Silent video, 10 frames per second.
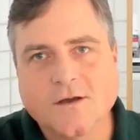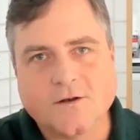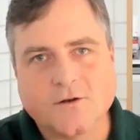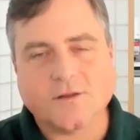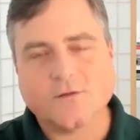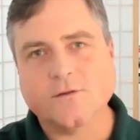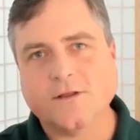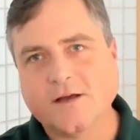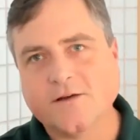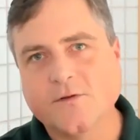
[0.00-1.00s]
Another one that
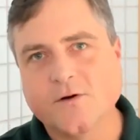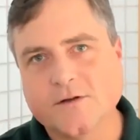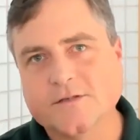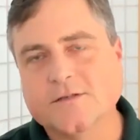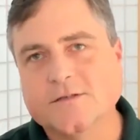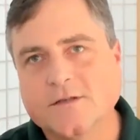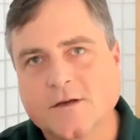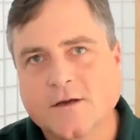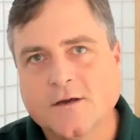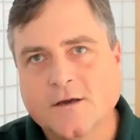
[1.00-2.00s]
I've noticed
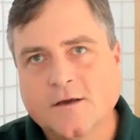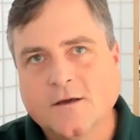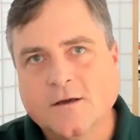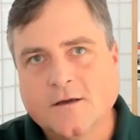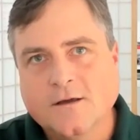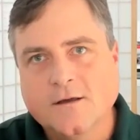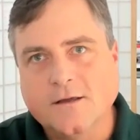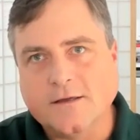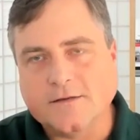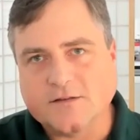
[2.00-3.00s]
is